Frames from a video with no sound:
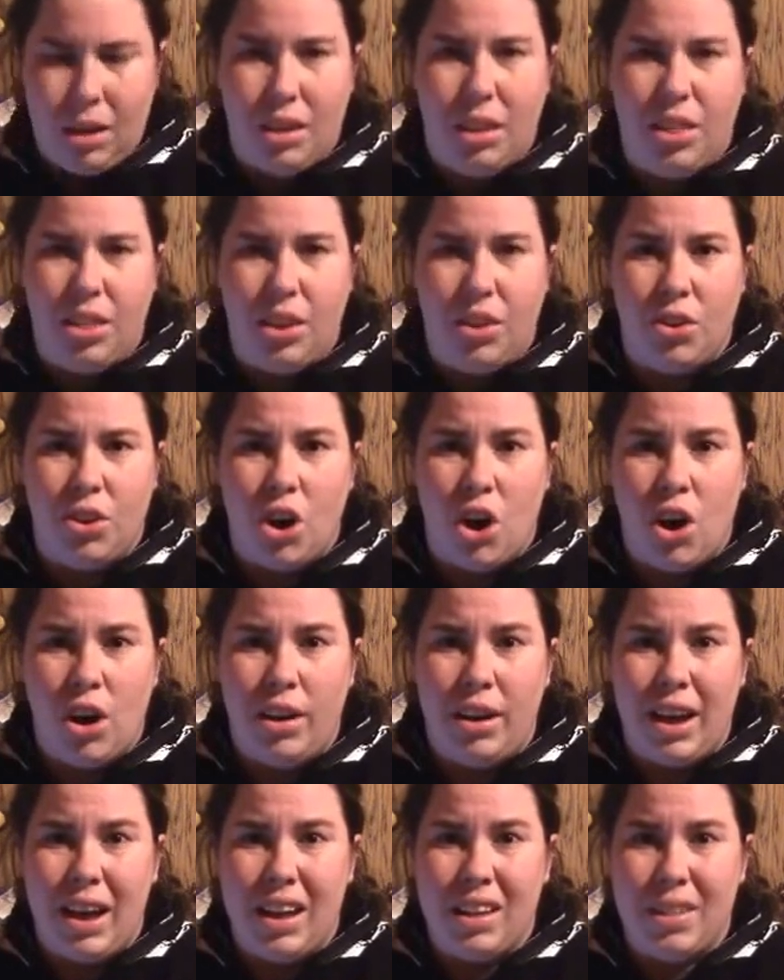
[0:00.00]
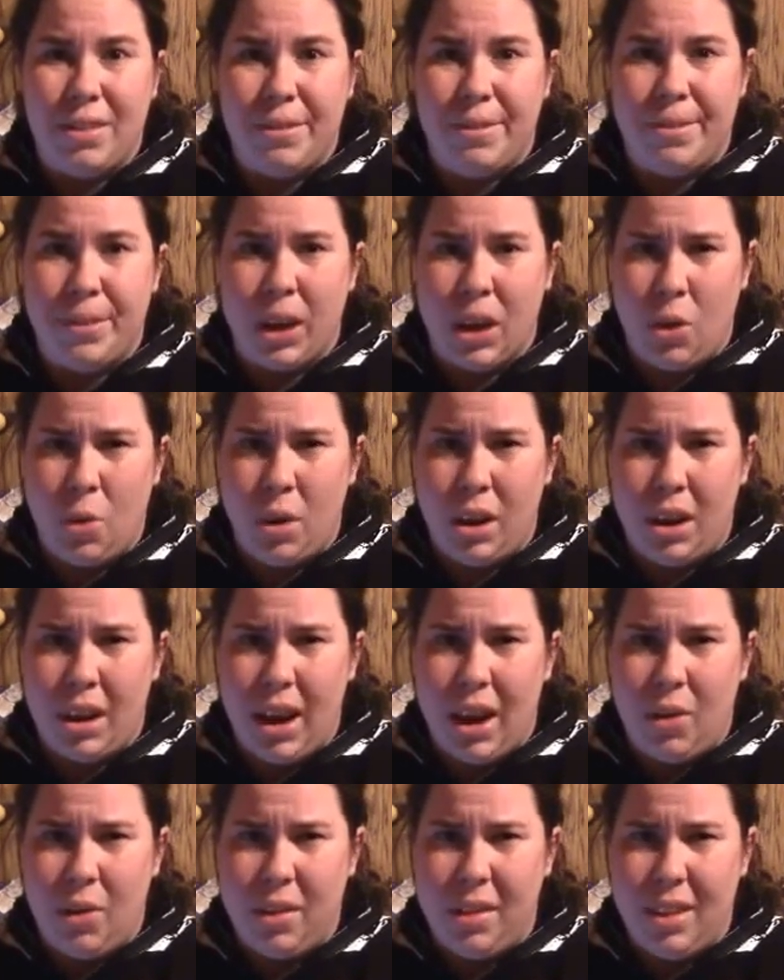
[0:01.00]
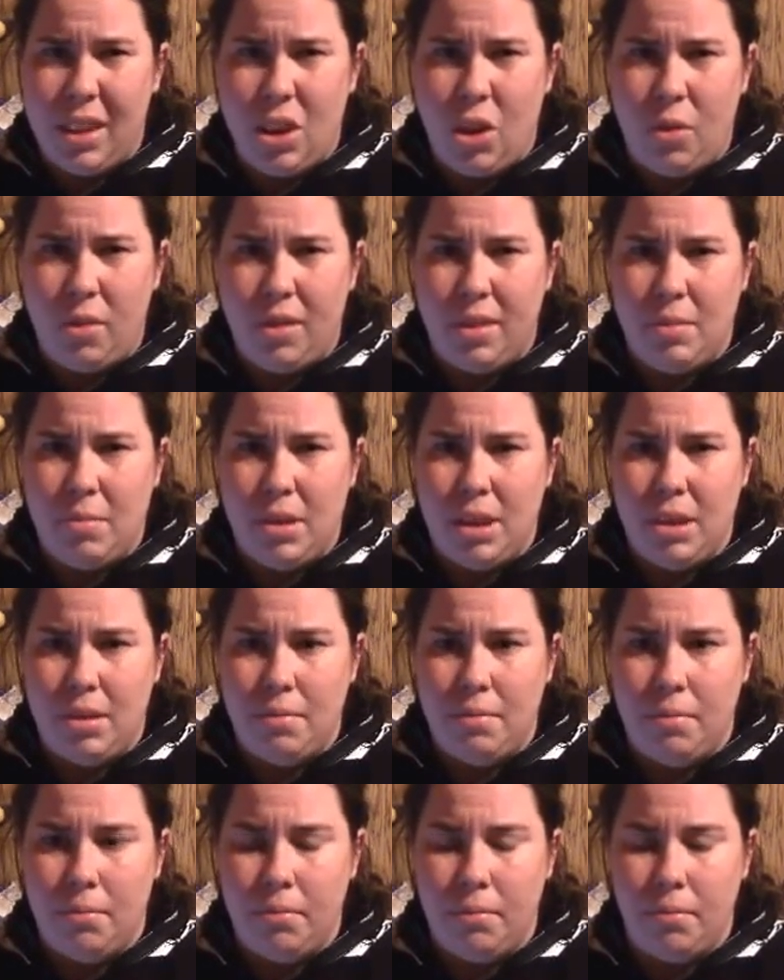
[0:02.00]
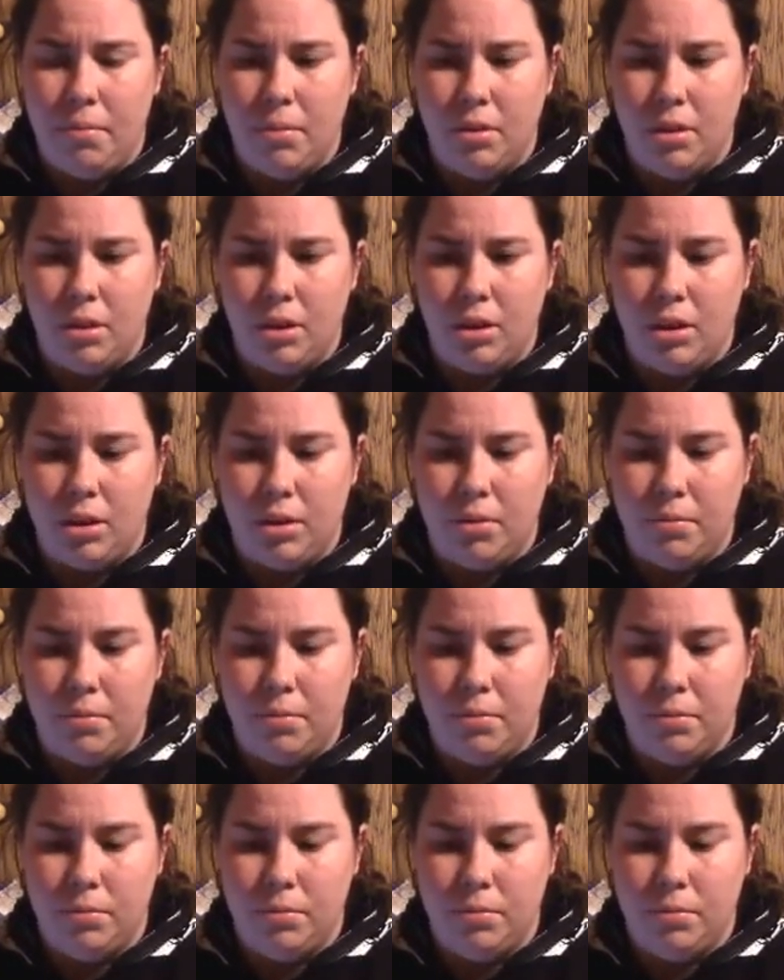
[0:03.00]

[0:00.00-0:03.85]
they're not as frequent now as they used to be. Um,